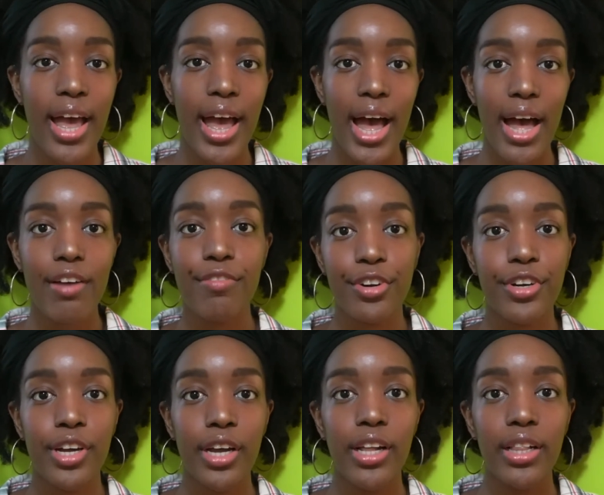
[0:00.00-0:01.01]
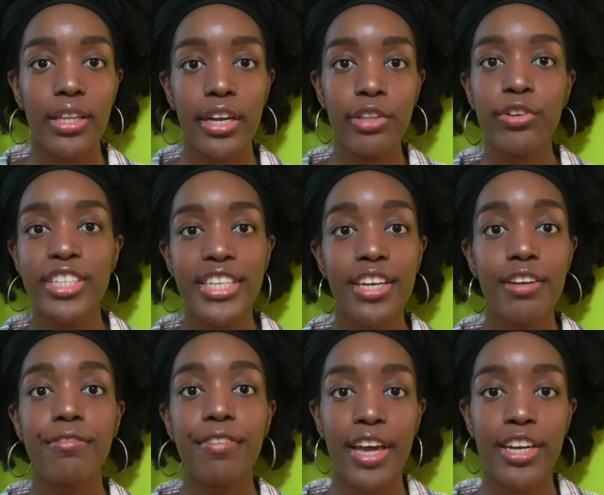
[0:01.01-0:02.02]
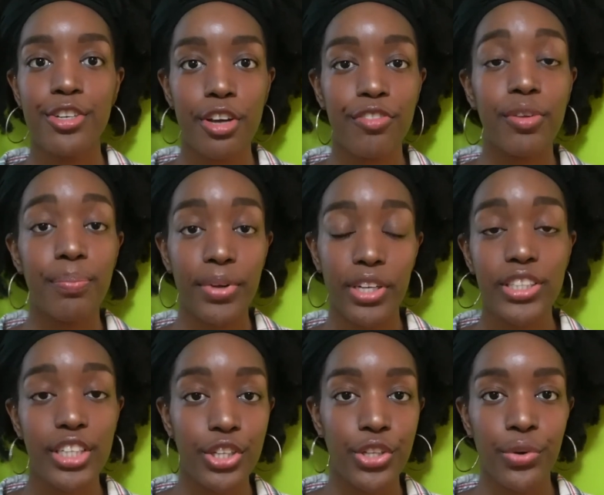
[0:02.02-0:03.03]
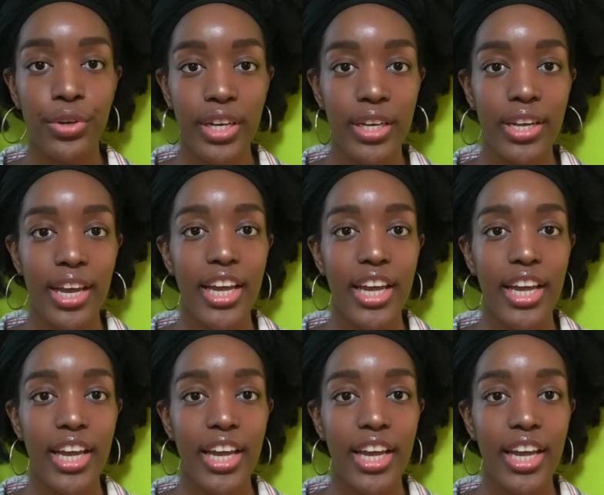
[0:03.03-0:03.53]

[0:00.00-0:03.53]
However, landlords take advantage of the bills included